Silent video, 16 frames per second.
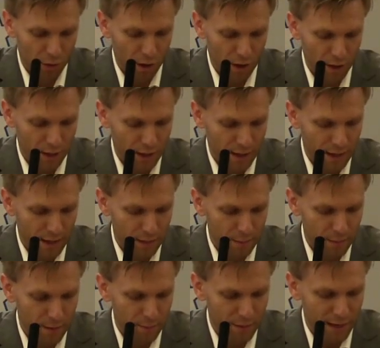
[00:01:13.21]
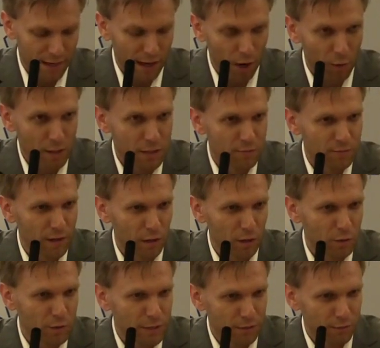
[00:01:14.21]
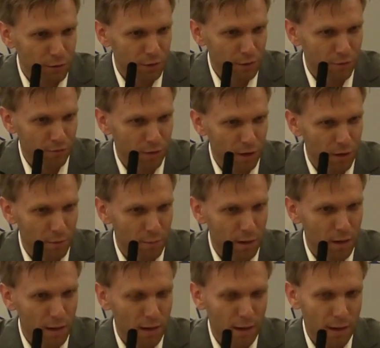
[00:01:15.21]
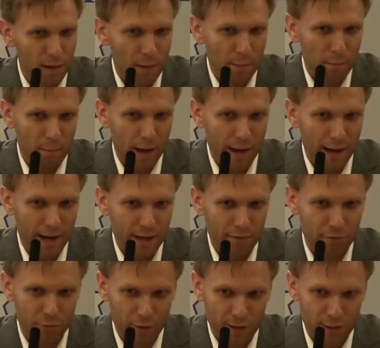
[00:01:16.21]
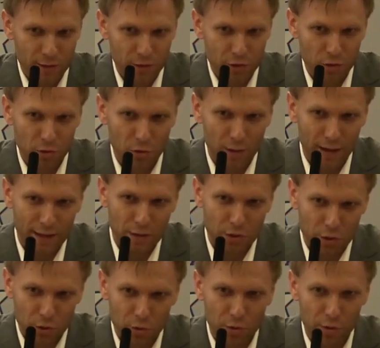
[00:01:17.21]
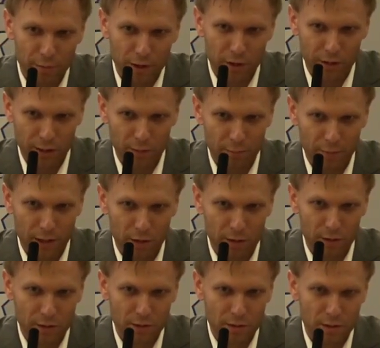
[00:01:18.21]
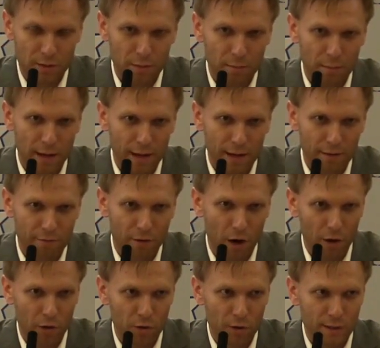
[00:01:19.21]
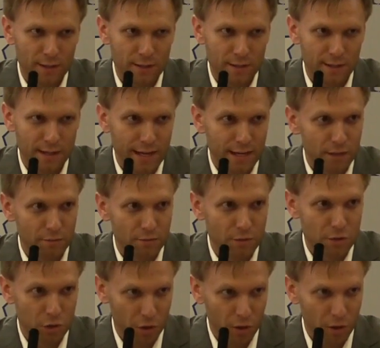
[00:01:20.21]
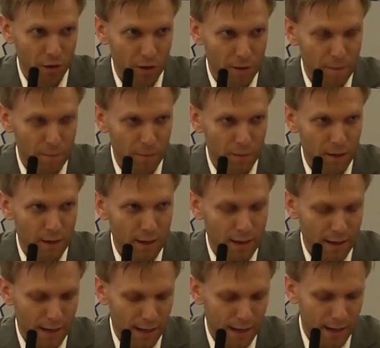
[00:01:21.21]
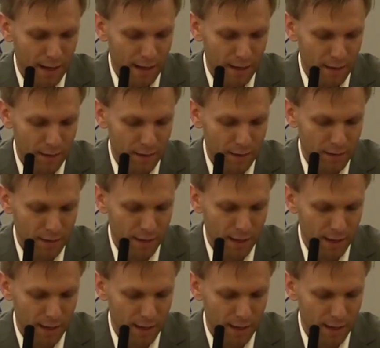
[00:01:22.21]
Rock, but I always felt a little different from my friends who had two American parents. My father is a native Turk, and